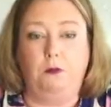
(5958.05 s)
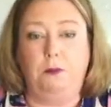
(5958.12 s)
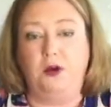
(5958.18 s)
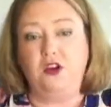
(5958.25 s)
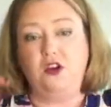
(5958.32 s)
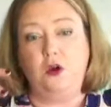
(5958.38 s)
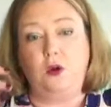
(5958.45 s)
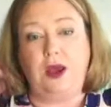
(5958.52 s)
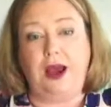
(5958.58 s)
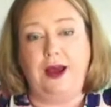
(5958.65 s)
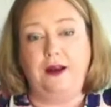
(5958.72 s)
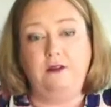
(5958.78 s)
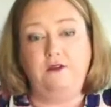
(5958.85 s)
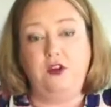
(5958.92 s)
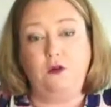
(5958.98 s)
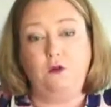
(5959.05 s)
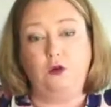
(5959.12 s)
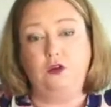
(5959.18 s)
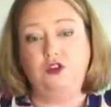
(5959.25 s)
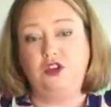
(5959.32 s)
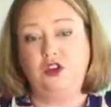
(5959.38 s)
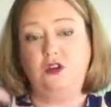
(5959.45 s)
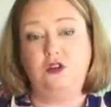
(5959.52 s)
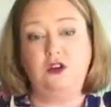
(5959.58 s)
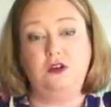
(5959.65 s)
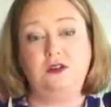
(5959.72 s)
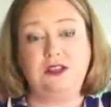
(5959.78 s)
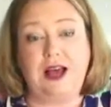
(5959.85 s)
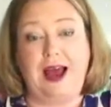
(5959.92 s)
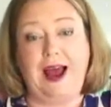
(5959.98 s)
but you can, if you want to,
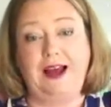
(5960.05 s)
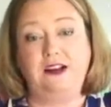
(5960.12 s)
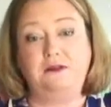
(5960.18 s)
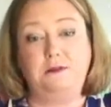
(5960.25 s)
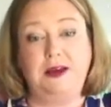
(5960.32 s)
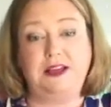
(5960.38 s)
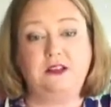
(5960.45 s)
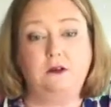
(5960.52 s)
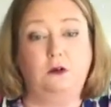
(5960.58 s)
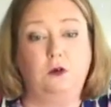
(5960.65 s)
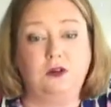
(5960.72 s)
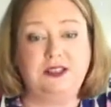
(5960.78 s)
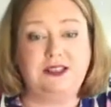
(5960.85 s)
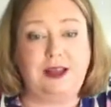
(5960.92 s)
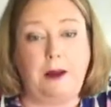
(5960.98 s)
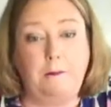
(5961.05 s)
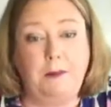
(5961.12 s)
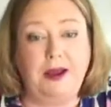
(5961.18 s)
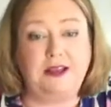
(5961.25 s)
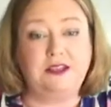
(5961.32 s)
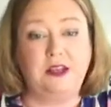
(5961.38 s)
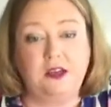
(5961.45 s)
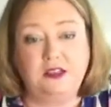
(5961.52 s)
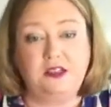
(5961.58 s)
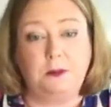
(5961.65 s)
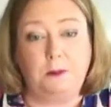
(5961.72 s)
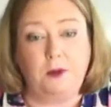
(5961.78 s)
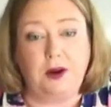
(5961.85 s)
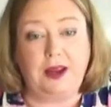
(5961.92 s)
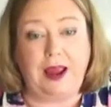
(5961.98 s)
use a hand mixer or a stand mixer to
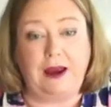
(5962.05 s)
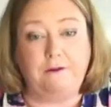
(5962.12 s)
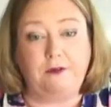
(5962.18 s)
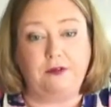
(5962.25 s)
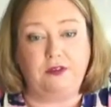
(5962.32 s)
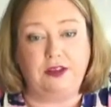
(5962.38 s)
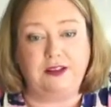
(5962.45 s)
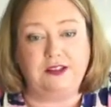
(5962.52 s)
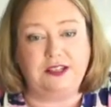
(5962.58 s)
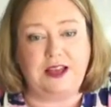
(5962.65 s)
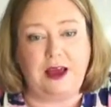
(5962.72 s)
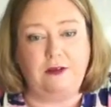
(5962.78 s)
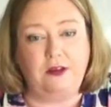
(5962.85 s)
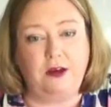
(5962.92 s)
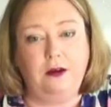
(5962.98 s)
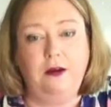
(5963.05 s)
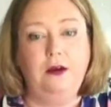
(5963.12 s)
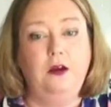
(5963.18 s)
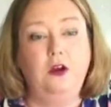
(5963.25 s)
bring everything together.